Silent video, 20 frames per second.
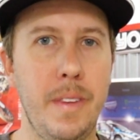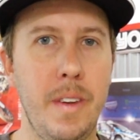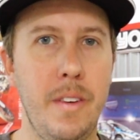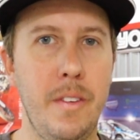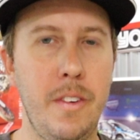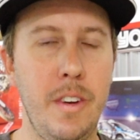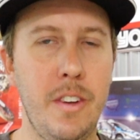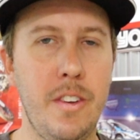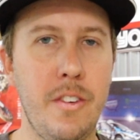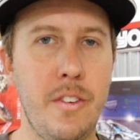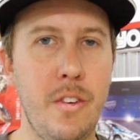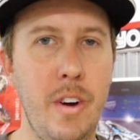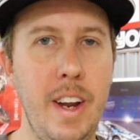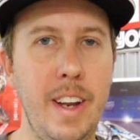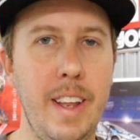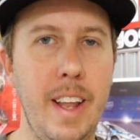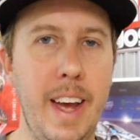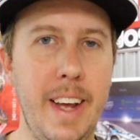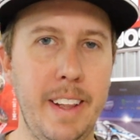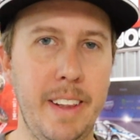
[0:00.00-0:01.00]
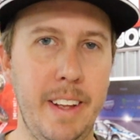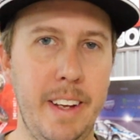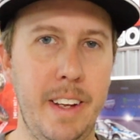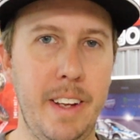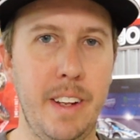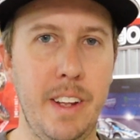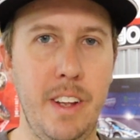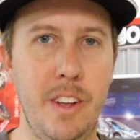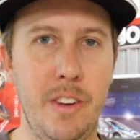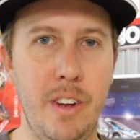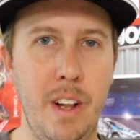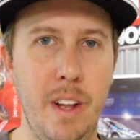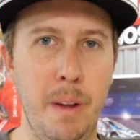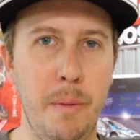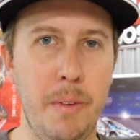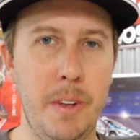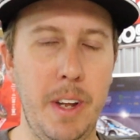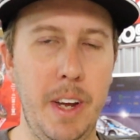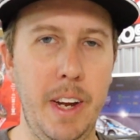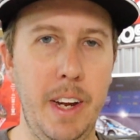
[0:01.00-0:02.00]
just tread lightly is all
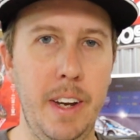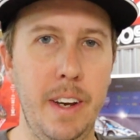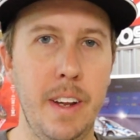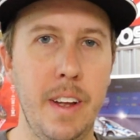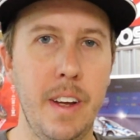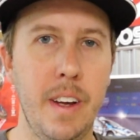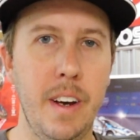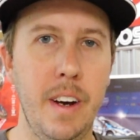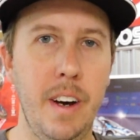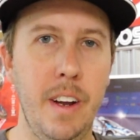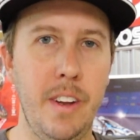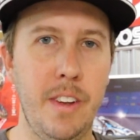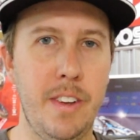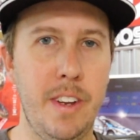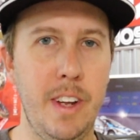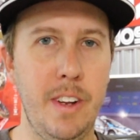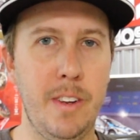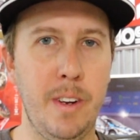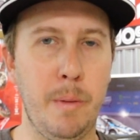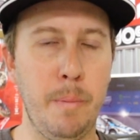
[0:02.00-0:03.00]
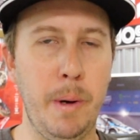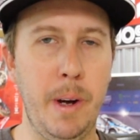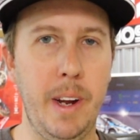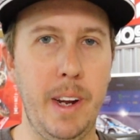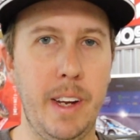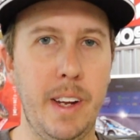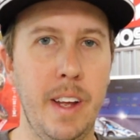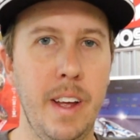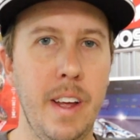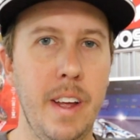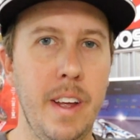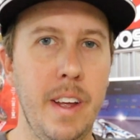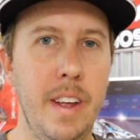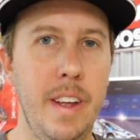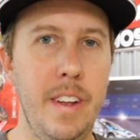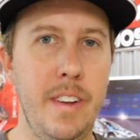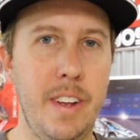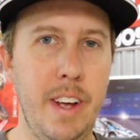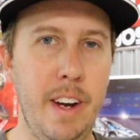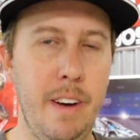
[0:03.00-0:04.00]
I'm saying on a Stacyc bike.
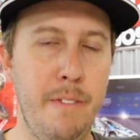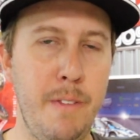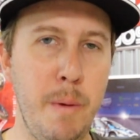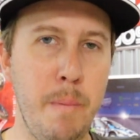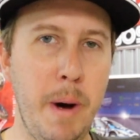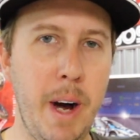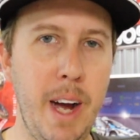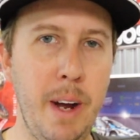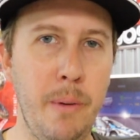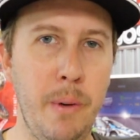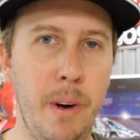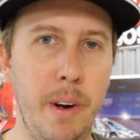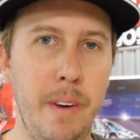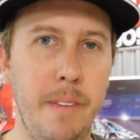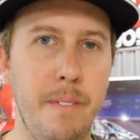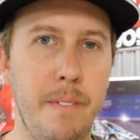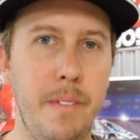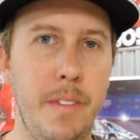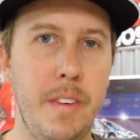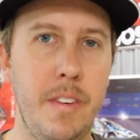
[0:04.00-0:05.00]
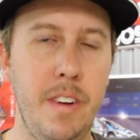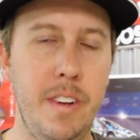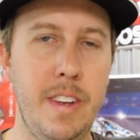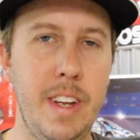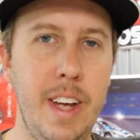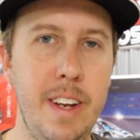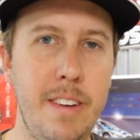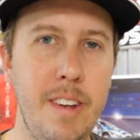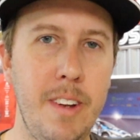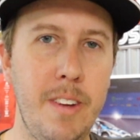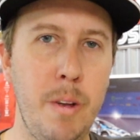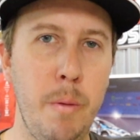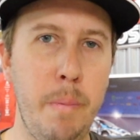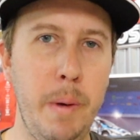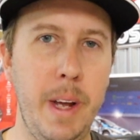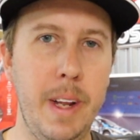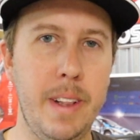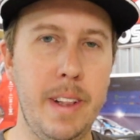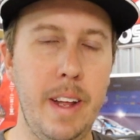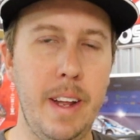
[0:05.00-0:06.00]
Is that if you buy one, just
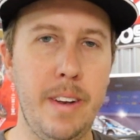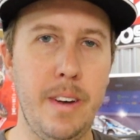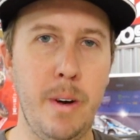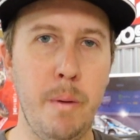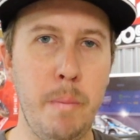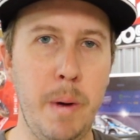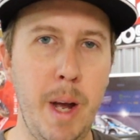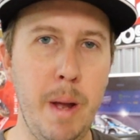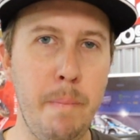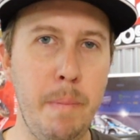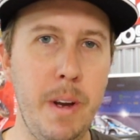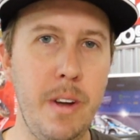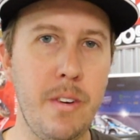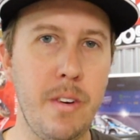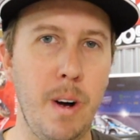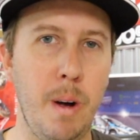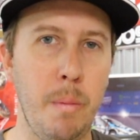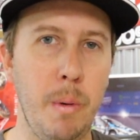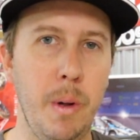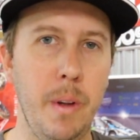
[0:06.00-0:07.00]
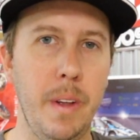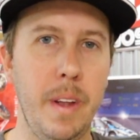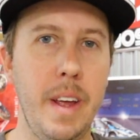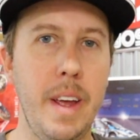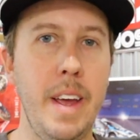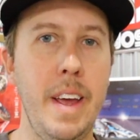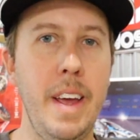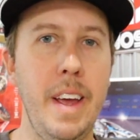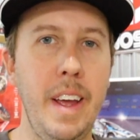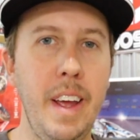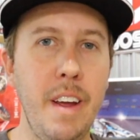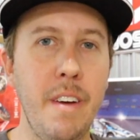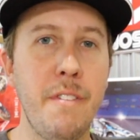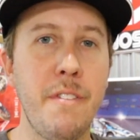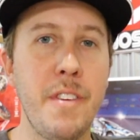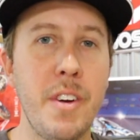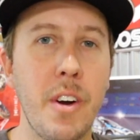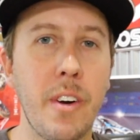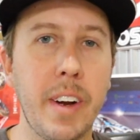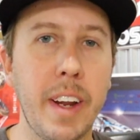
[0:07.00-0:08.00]
anticipate that there might be trouble
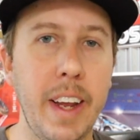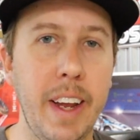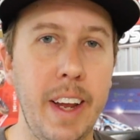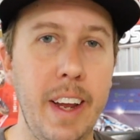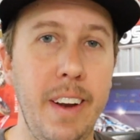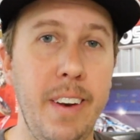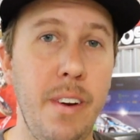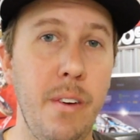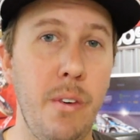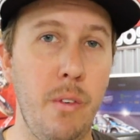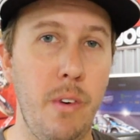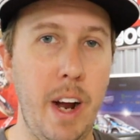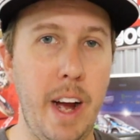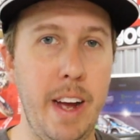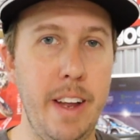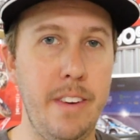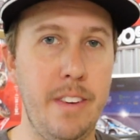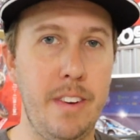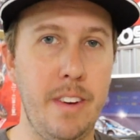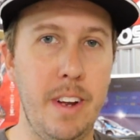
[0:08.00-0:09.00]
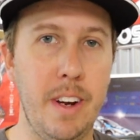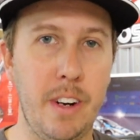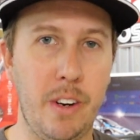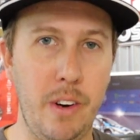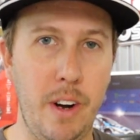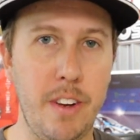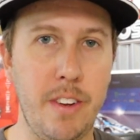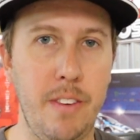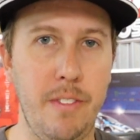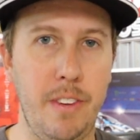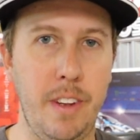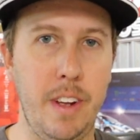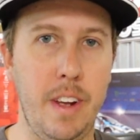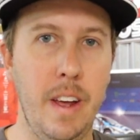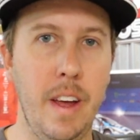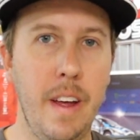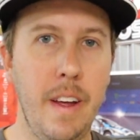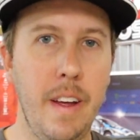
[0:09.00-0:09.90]
if your kid rides aggressively.